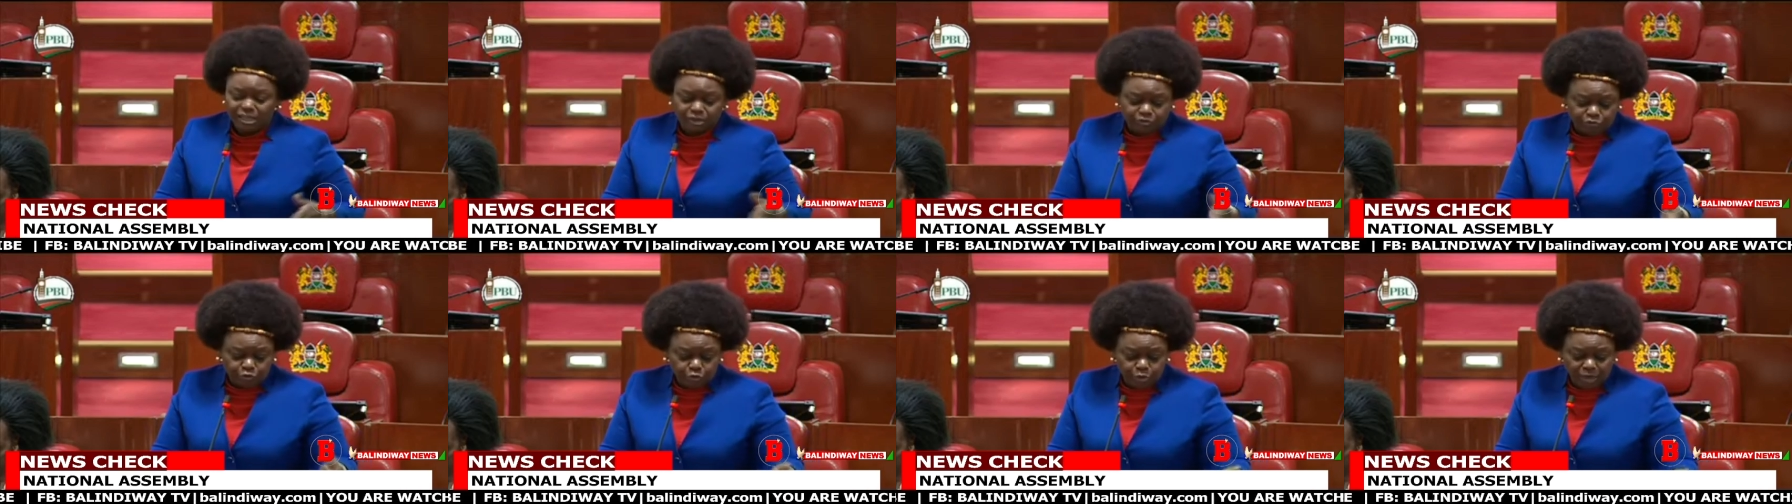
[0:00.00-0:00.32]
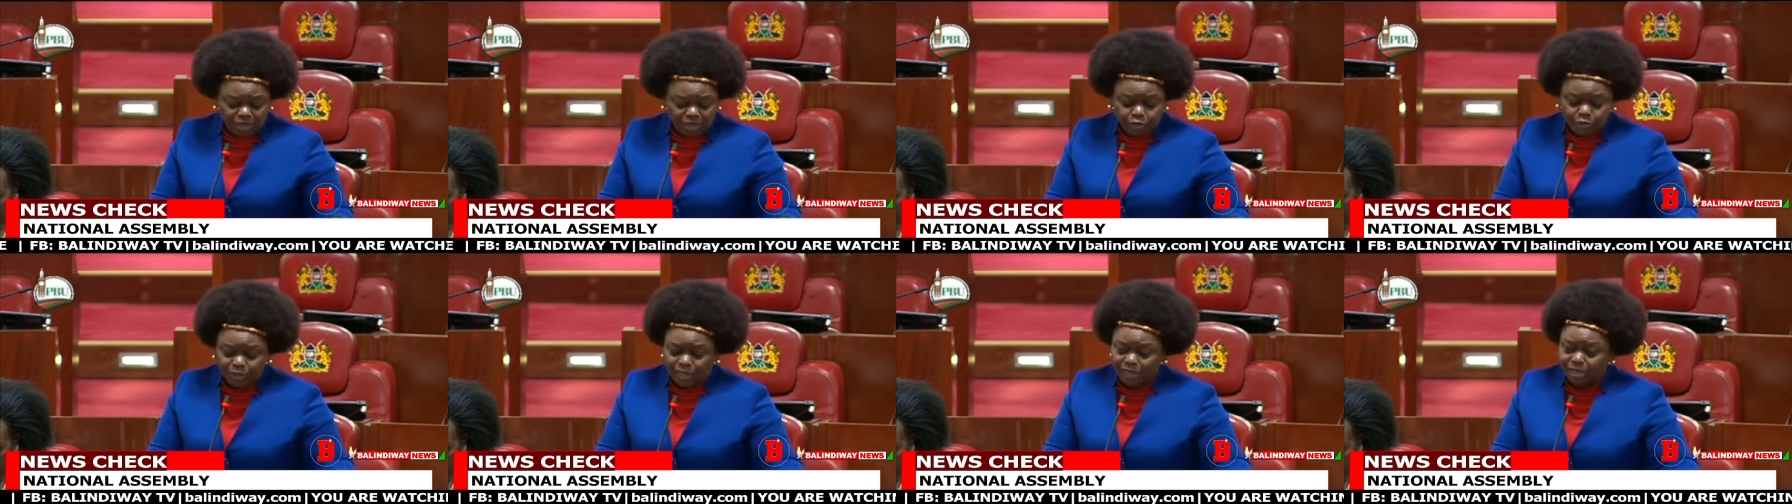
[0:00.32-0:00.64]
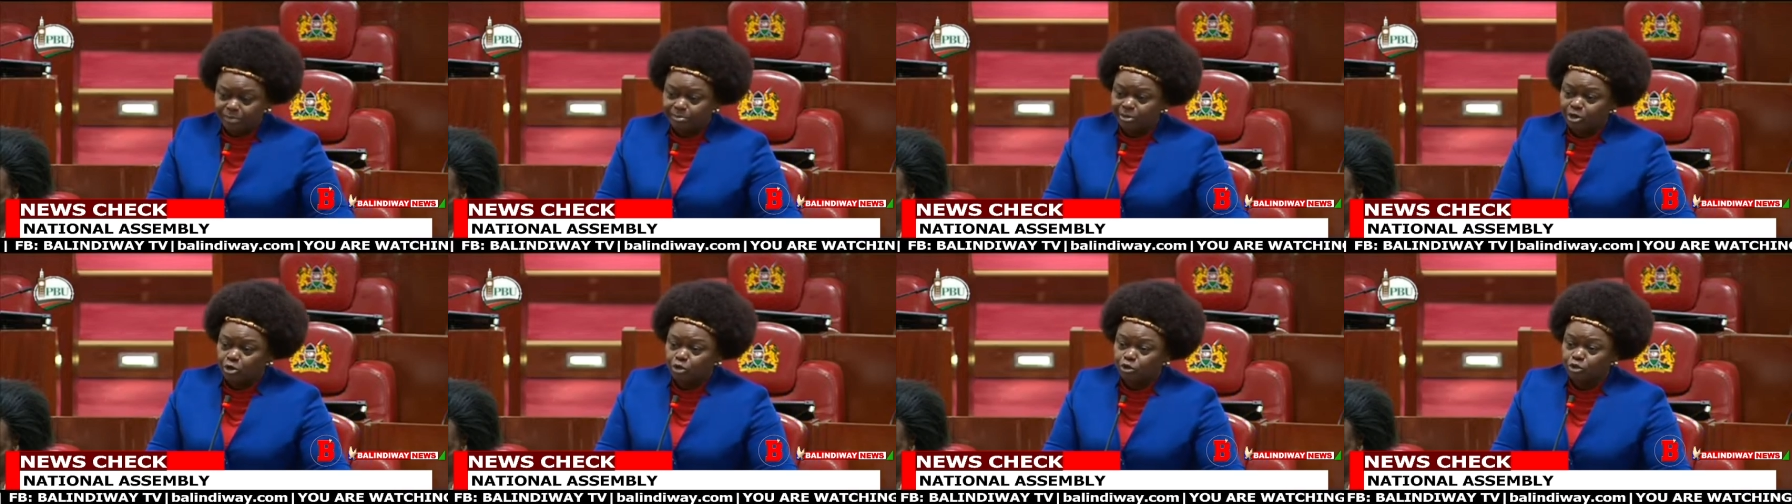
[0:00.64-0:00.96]
If you
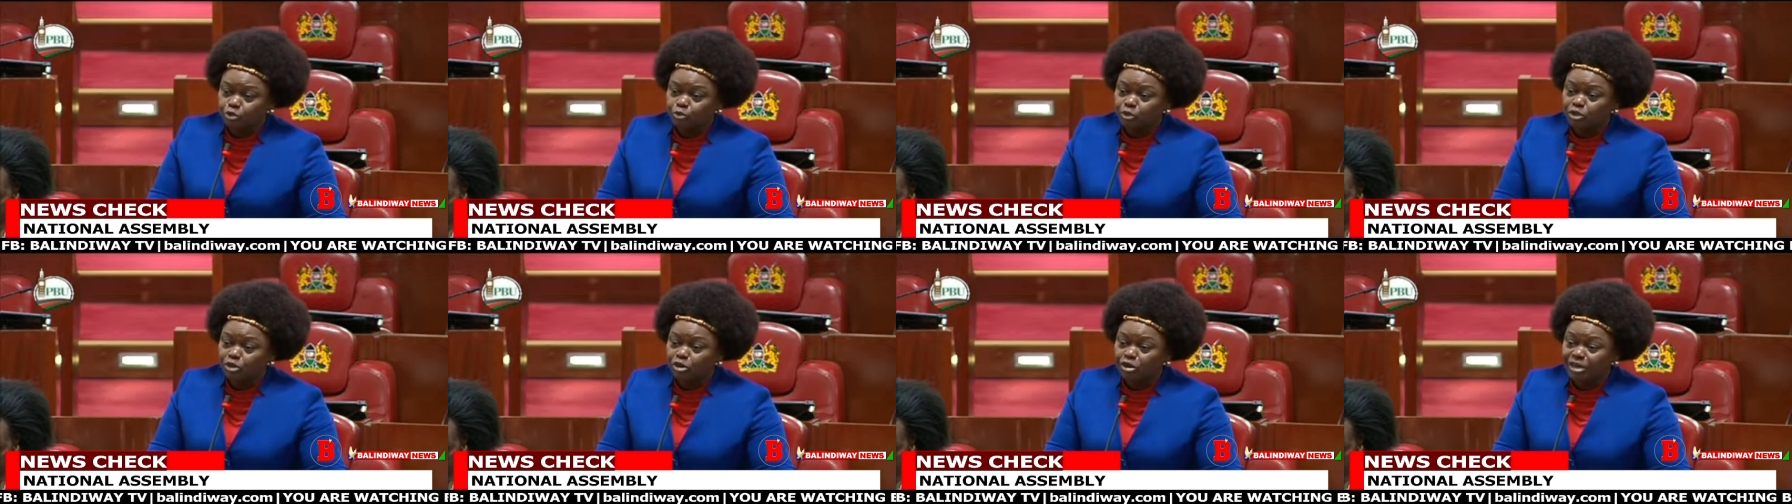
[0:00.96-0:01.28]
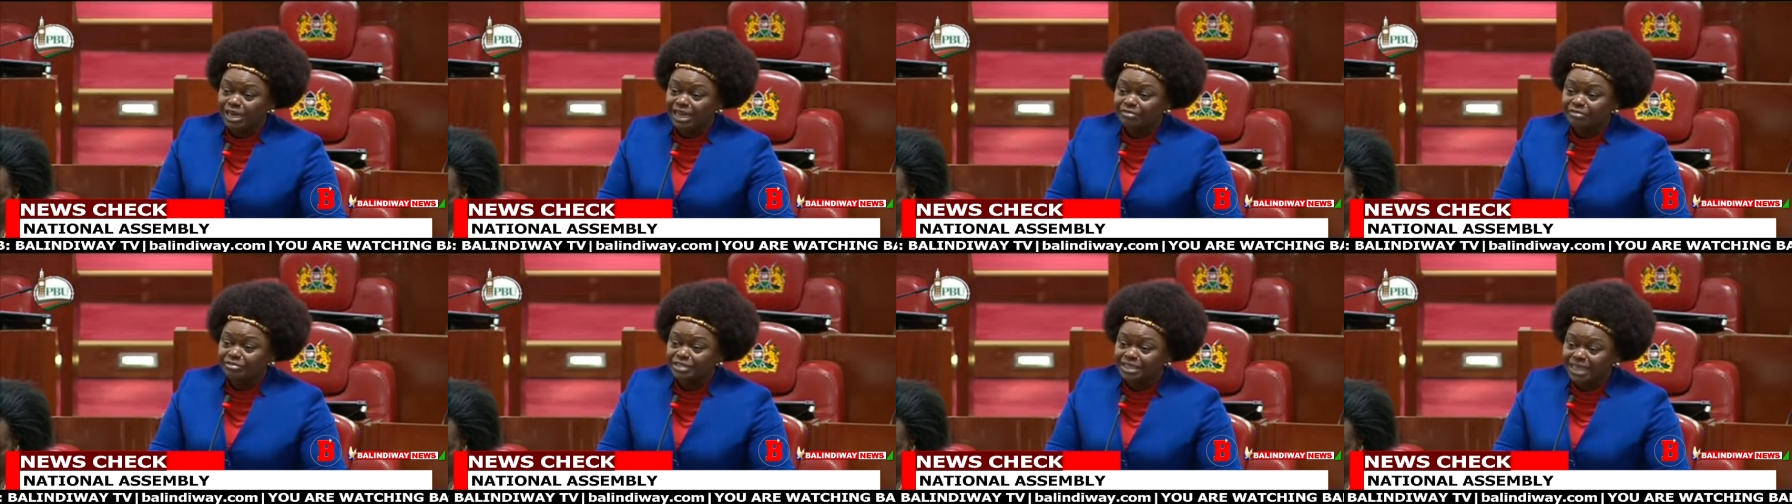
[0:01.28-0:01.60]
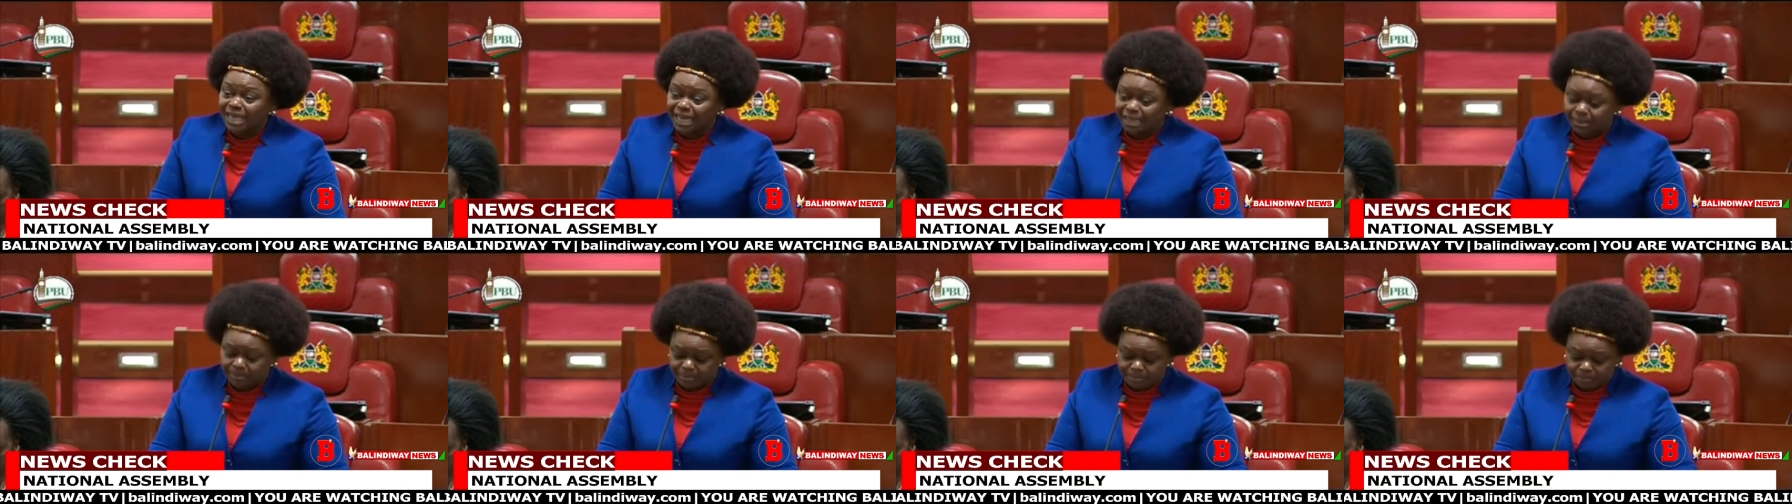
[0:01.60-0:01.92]
actually, because we don't have
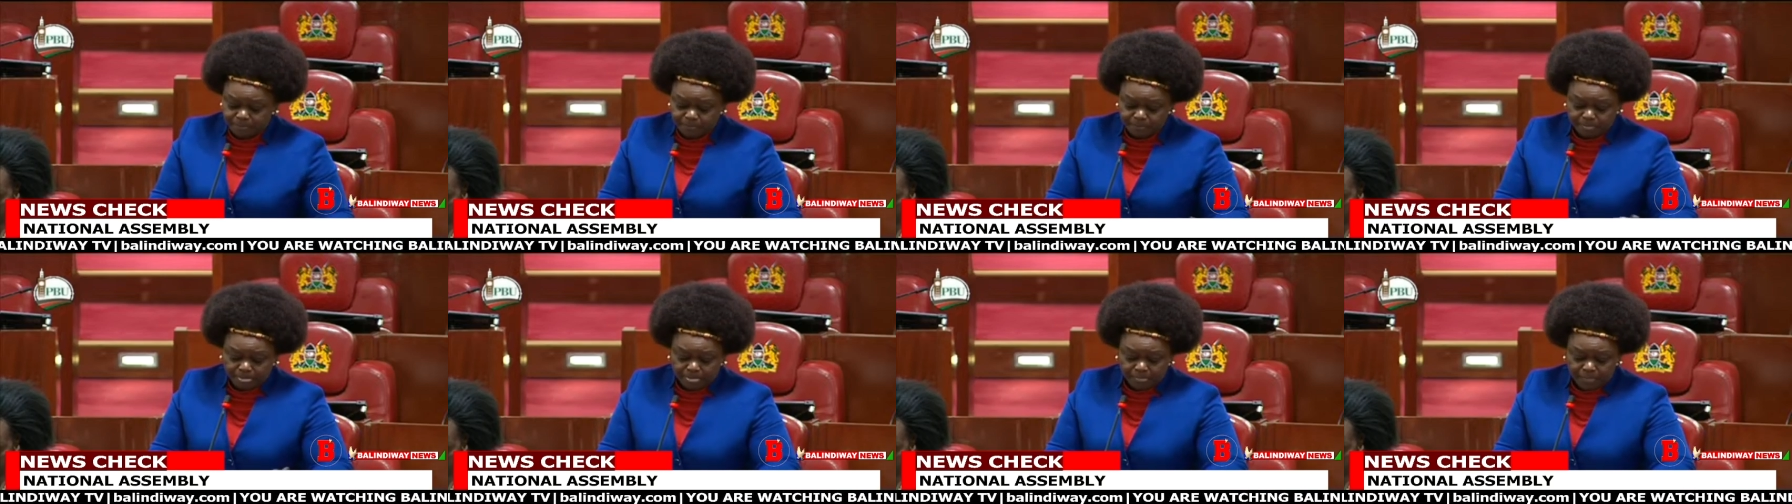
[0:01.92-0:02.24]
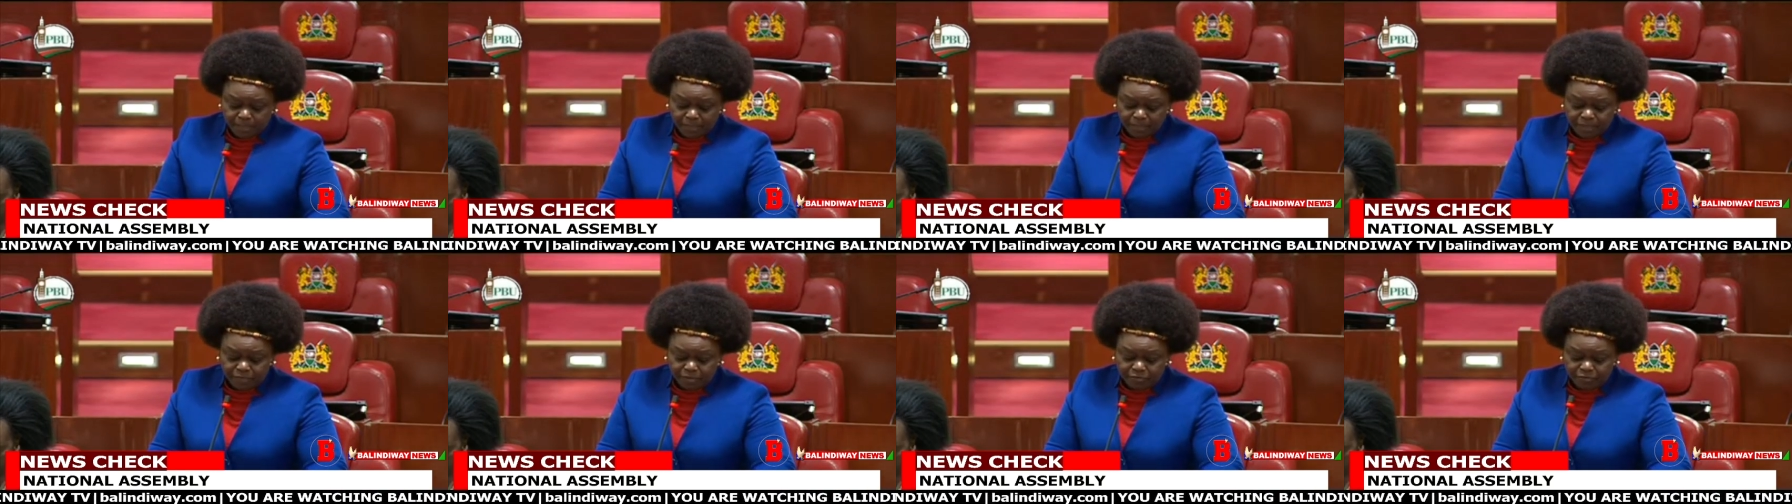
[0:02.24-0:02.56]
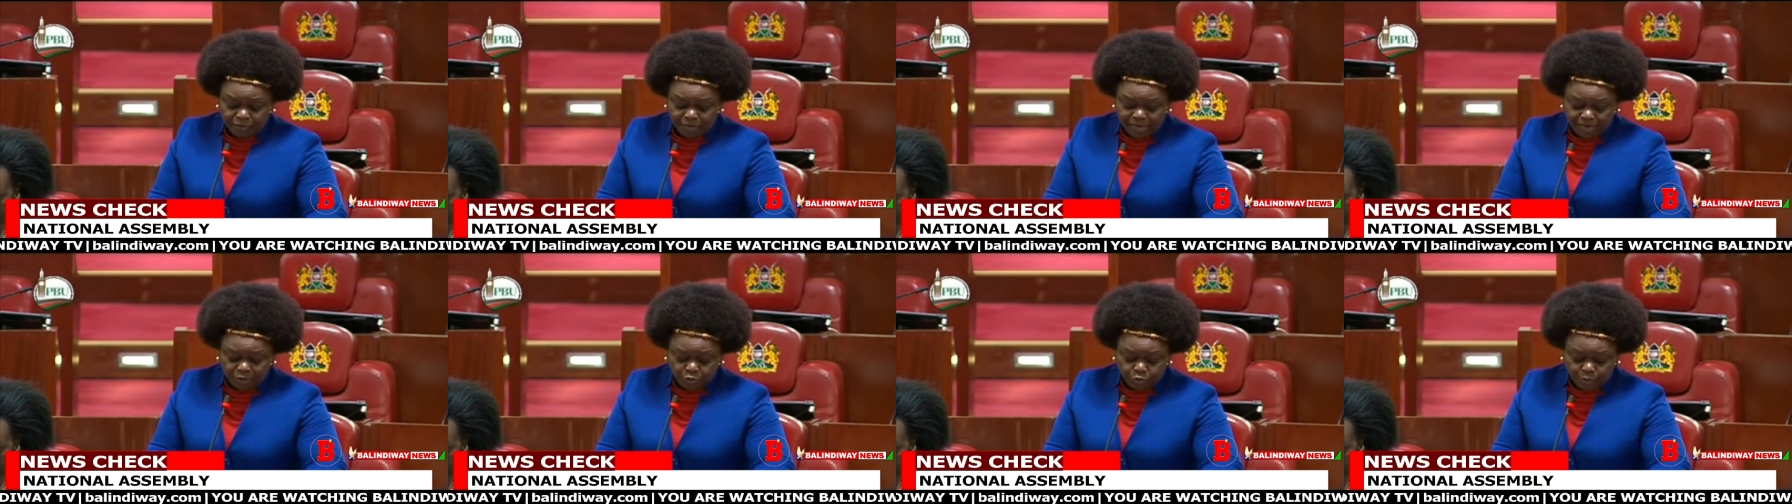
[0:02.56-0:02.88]
time,
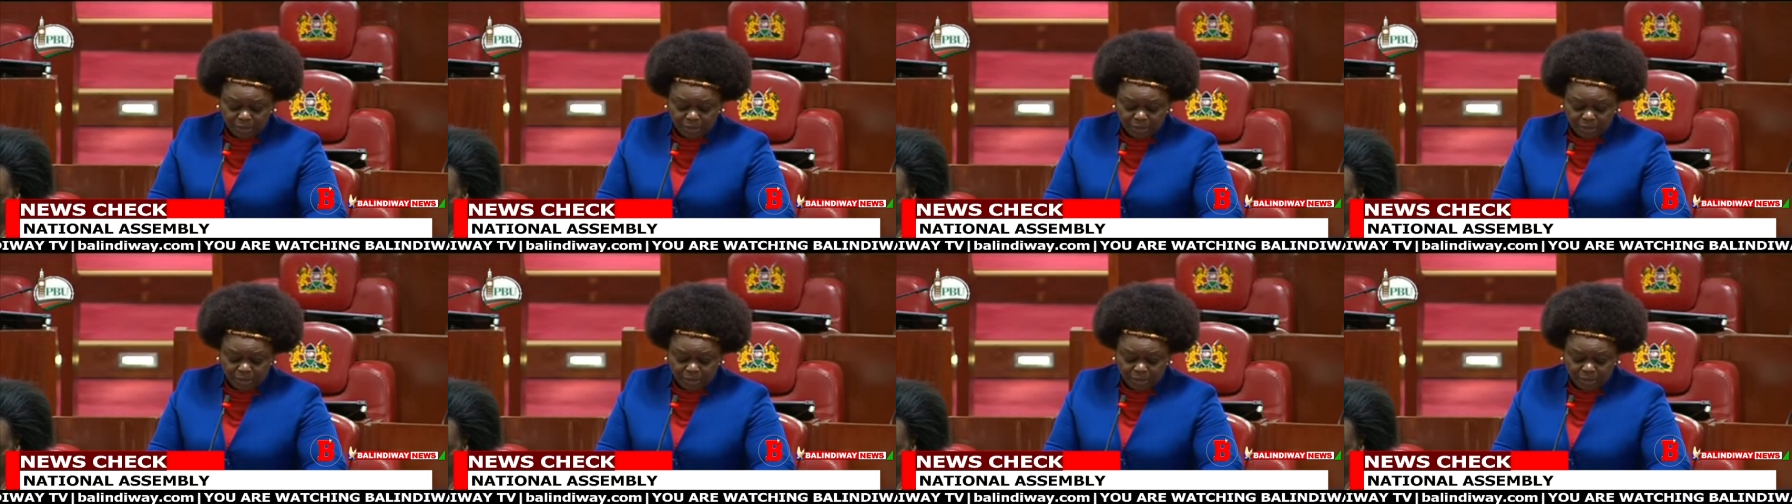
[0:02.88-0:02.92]
if I